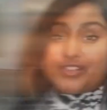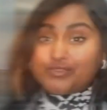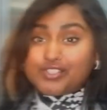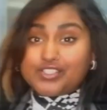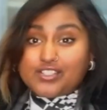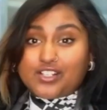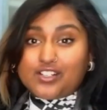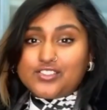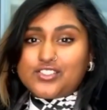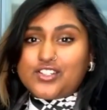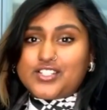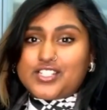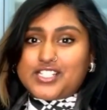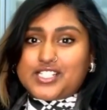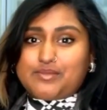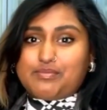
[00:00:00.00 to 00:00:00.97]
Results
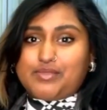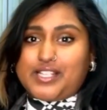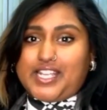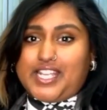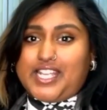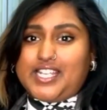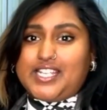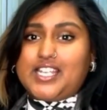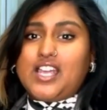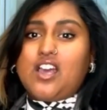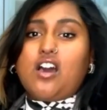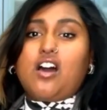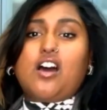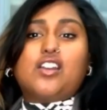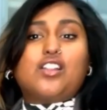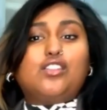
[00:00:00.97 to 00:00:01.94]
are displayed
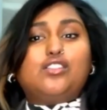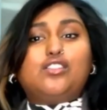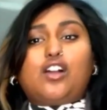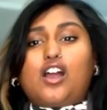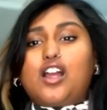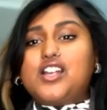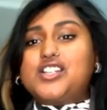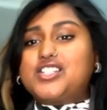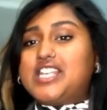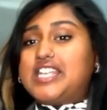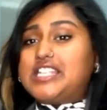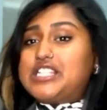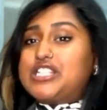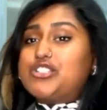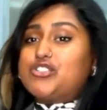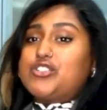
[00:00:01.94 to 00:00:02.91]
on a large
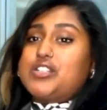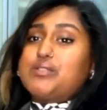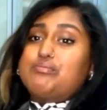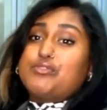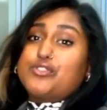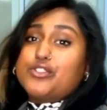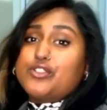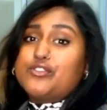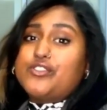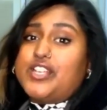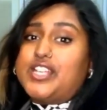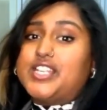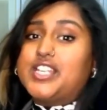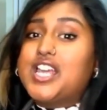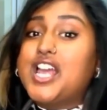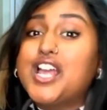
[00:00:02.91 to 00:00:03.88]

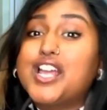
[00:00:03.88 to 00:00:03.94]
industry-proven